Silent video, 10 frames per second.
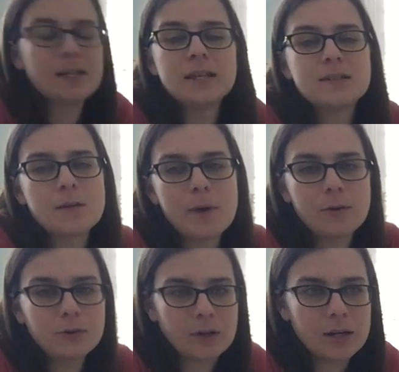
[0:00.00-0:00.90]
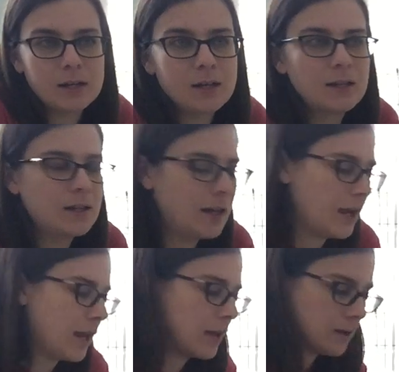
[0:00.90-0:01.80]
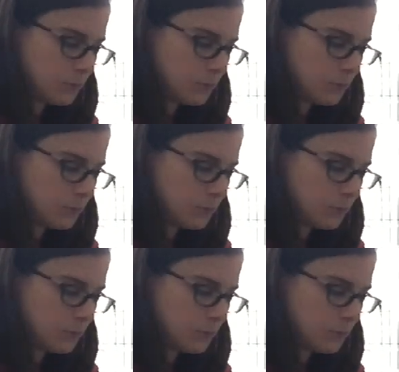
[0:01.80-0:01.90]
He somehow agreed, and